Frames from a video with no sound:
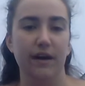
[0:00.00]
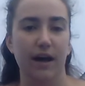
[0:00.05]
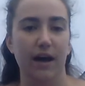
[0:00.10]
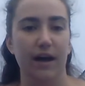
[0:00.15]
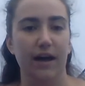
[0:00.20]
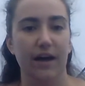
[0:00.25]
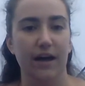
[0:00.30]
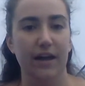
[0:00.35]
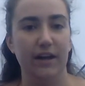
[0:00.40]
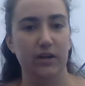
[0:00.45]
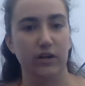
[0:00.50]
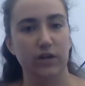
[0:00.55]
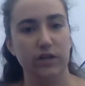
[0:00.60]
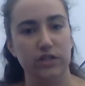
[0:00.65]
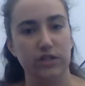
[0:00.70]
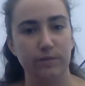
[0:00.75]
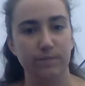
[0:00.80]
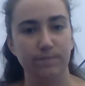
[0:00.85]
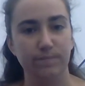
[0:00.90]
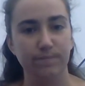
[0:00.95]
and aggression.
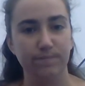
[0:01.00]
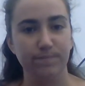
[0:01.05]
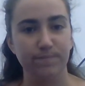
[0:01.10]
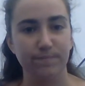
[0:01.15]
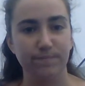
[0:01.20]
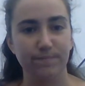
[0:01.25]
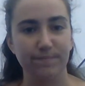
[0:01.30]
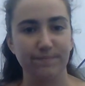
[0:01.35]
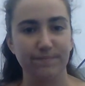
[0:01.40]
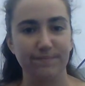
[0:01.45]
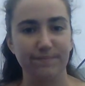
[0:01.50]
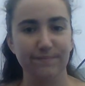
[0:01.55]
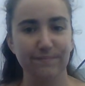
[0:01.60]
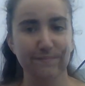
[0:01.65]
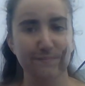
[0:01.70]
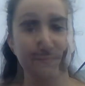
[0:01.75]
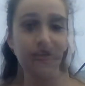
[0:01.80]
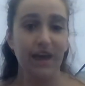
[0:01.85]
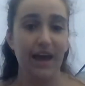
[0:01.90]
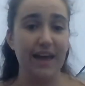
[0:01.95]

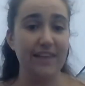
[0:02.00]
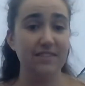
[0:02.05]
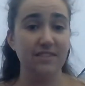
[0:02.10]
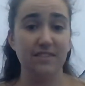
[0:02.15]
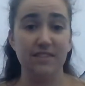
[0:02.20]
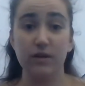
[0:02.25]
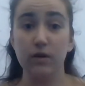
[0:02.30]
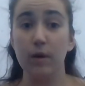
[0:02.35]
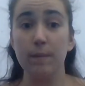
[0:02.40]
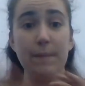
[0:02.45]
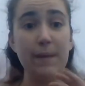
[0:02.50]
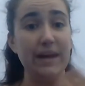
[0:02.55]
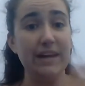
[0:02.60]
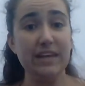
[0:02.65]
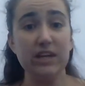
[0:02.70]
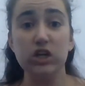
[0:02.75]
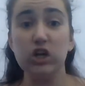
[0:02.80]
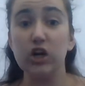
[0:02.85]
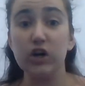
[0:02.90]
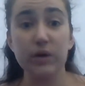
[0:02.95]
And there are many
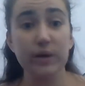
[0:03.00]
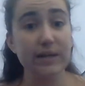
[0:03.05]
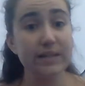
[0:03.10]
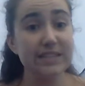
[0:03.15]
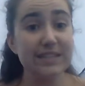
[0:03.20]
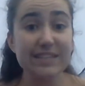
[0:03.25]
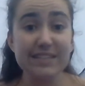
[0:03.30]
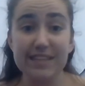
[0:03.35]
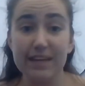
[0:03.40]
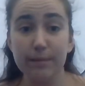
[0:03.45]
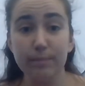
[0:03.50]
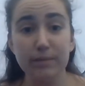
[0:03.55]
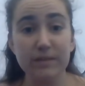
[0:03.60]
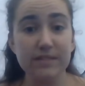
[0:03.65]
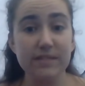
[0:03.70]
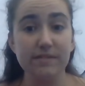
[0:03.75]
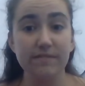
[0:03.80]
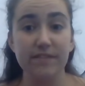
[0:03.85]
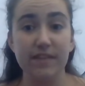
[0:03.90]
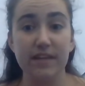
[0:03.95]
current examples
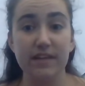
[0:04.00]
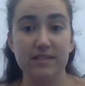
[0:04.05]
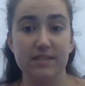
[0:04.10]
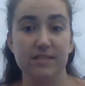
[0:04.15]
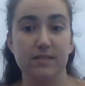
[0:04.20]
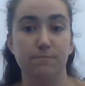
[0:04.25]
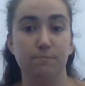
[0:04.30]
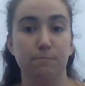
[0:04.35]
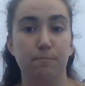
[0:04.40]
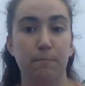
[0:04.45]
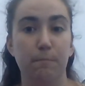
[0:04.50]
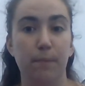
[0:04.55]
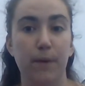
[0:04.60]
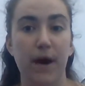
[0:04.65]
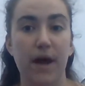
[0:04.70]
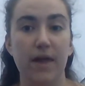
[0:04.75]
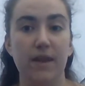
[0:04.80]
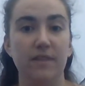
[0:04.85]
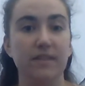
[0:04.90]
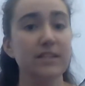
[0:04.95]
of this,
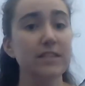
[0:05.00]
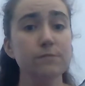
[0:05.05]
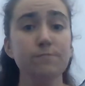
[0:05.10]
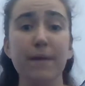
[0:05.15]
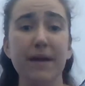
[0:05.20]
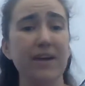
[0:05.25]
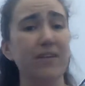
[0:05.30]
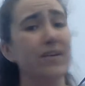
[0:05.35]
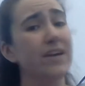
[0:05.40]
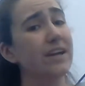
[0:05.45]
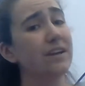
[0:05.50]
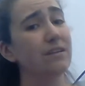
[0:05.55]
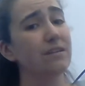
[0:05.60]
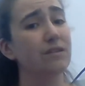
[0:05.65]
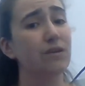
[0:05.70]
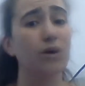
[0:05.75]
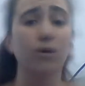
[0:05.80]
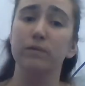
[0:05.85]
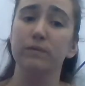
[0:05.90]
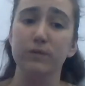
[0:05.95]
but this pairing
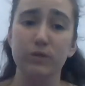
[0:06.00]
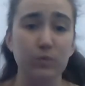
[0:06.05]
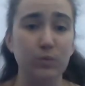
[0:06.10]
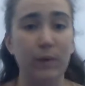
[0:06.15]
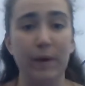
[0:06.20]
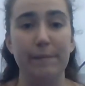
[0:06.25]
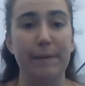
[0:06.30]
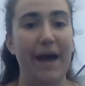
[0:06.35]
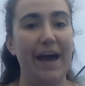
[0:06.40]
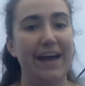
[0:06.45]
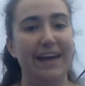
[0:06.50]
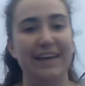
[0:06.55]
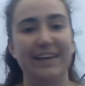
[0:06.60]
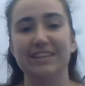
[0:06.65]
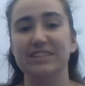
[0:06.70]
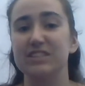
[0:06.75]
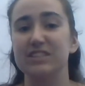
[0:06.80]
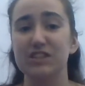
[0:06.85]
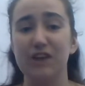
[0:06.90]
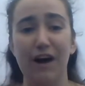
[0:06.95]
goes way back.
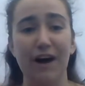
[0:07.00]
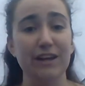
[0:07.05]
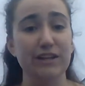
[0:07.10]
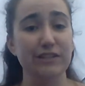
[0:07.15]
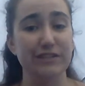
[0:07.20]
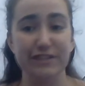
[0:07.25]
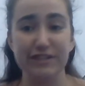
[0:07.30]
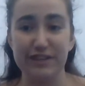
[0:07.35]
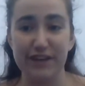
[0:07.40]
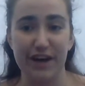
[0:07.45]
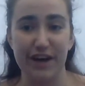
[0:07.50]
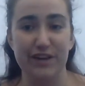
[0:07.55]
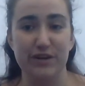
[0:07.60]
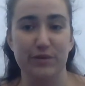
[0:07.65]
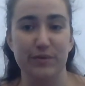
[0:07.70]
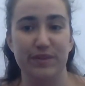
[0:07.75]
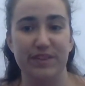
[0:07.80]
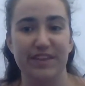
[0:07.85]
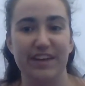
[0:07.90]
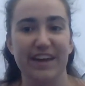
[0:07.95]
It's not just a new
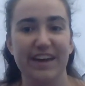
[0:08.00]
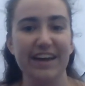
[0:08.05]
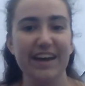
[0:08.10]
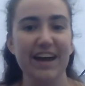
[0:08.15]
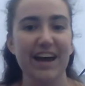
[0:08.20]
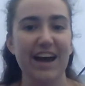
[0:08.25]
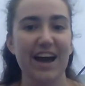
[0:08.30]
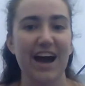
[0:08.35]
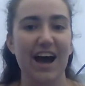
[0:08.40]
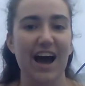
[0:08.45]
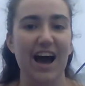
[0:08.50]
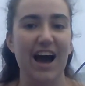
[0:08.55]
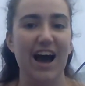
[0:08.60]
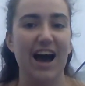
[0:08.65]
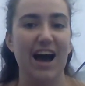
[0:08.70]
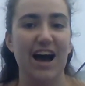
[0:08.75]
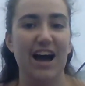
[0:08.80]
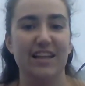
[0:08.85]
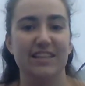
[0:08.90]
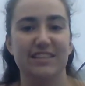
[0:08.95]
thing.
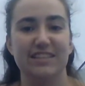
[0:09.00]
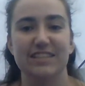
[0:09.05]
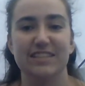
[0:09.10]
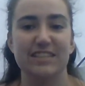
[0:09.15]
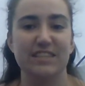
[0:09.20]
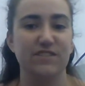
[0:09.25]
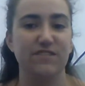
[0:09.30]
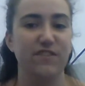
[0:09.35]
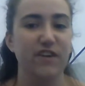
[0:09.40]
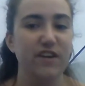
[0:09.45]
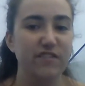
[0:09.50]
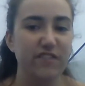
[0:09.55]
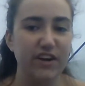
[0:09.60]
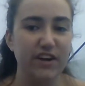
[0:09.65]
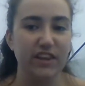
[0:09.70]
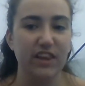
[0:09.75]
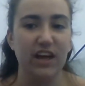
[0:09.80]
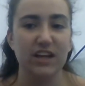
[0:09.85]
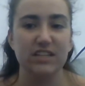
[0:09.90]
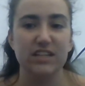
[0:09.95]
It's existed for a very
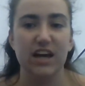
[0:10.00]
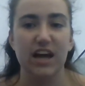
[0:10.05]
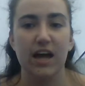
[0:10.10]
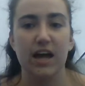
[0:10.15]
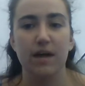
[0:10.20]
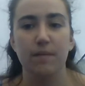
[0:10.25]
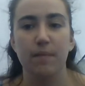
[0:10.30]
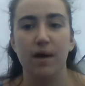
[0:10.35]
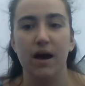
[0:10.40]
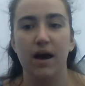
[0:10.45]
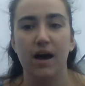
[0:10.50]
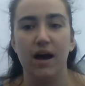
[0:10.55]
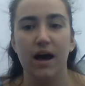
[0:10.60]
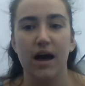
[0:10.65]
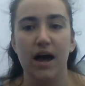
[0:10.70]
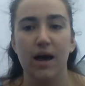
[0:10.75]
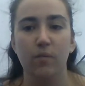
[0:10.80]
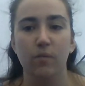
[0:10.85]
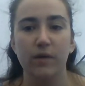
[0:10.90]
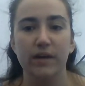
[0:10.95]
long time,
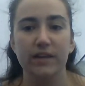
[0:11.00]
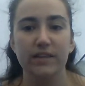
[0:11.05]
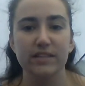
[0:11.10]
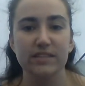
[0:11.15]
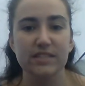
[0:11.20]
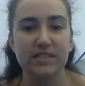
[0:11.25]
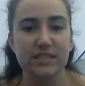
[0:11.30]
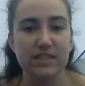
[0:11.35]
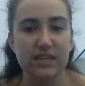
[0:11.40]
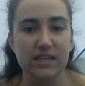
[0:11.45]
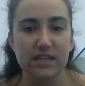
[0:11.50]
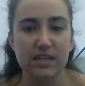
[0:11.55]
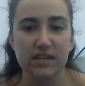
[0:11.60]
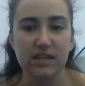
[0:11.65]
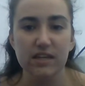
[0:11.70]
and we can see